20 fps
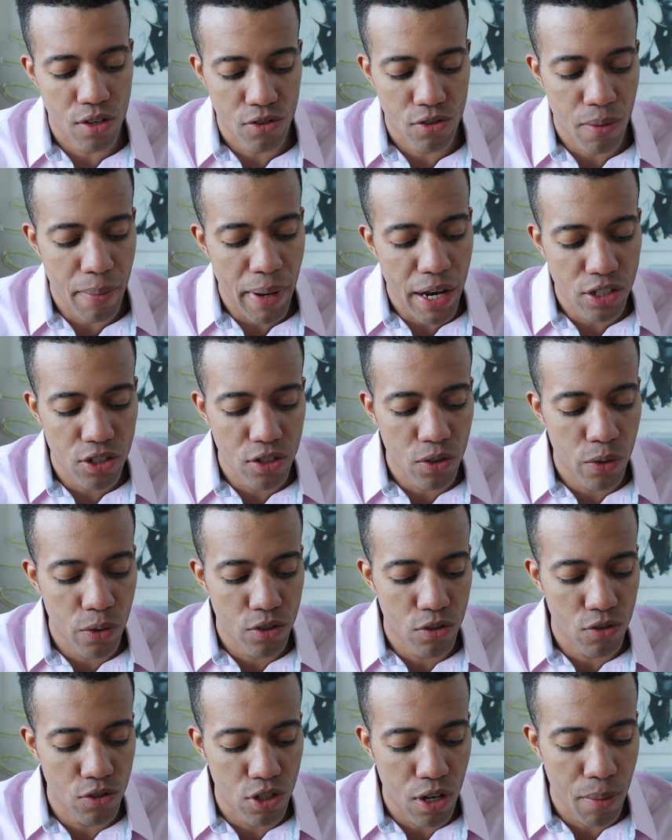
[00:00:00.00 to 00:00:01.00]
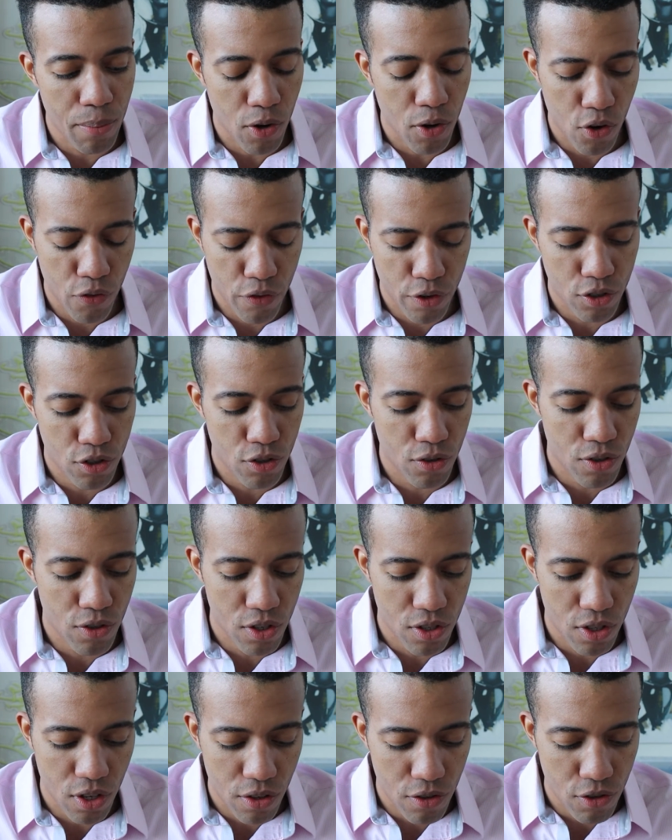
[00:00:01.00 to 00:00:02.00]
So I'm actually going to jump over to
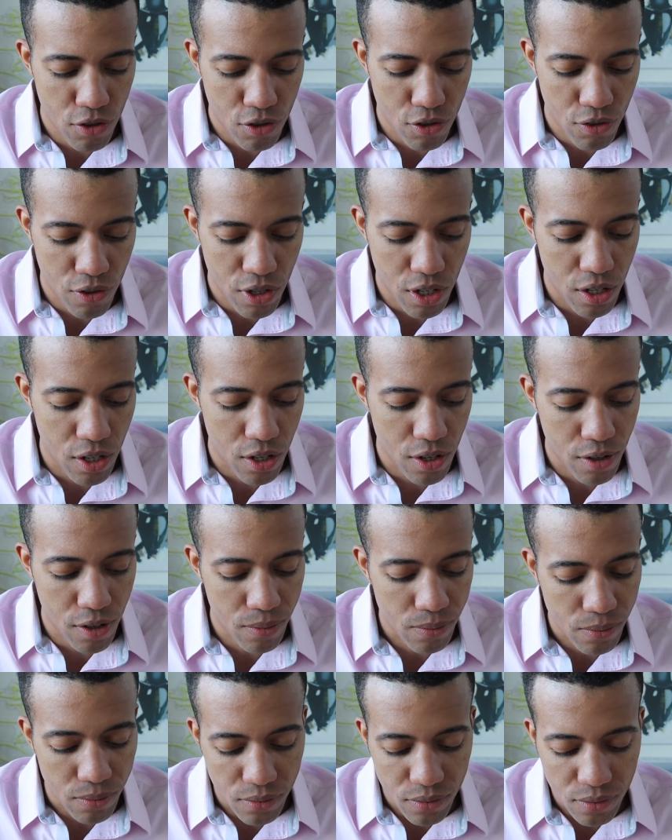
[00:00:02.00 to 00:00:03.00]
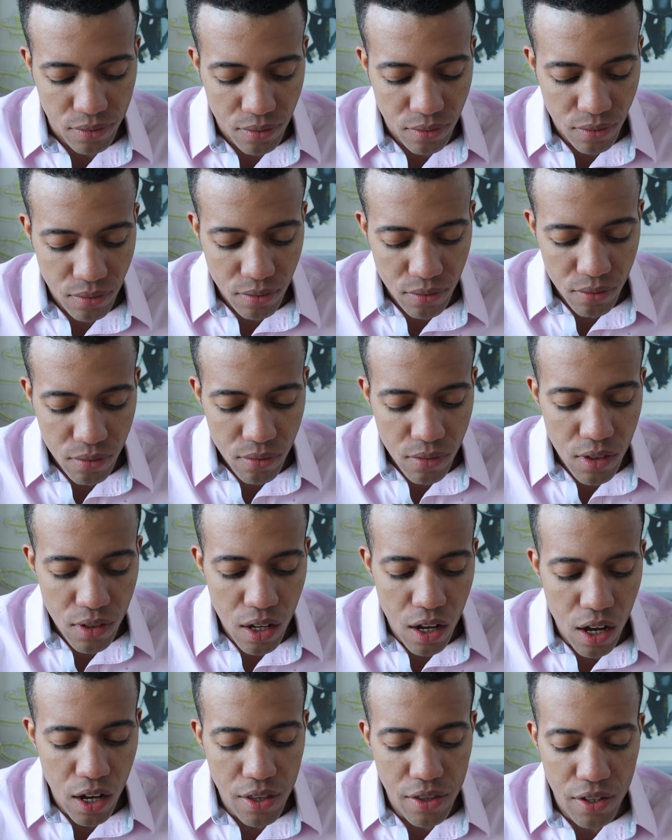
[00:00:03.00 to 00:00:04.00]
this other screen here
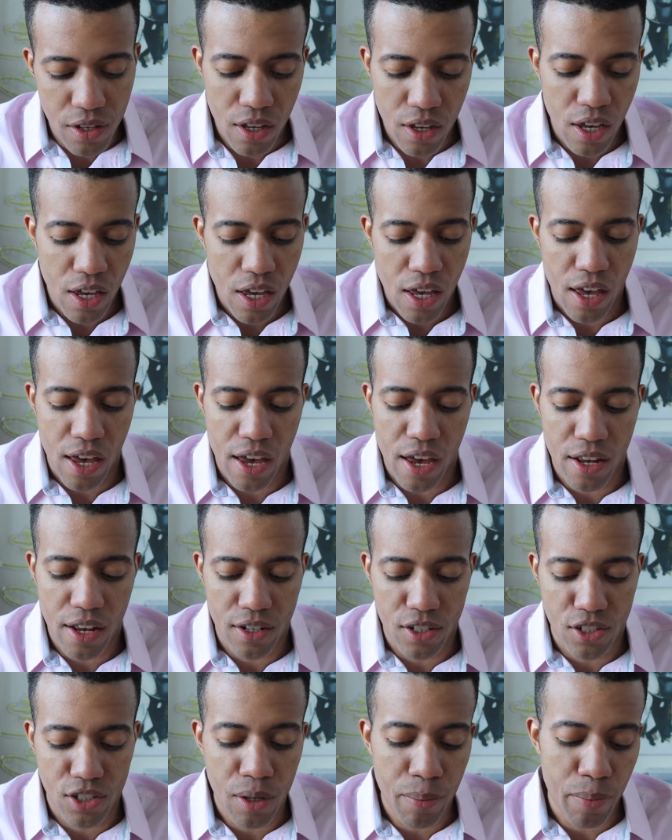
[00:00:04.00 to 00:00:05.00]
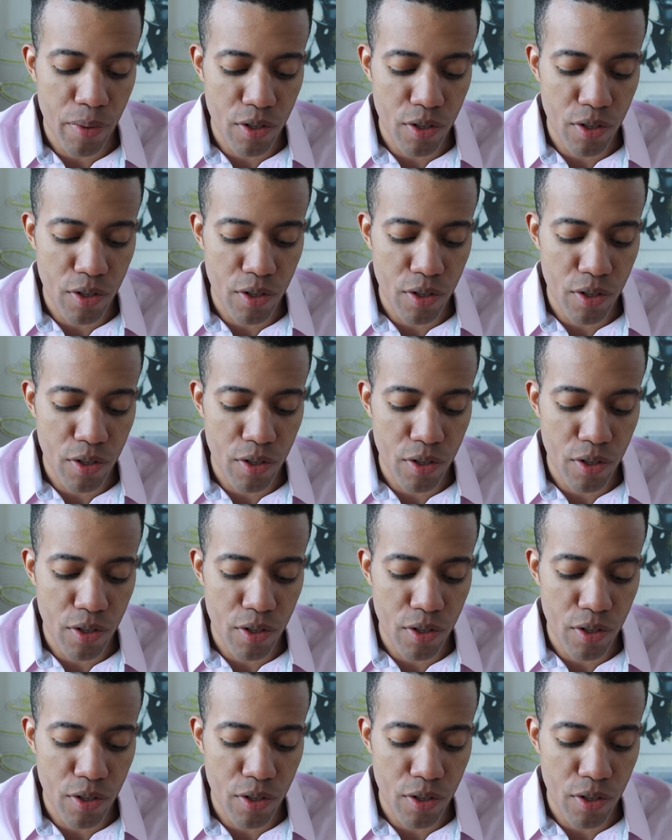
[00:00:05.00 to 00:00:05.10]
and jump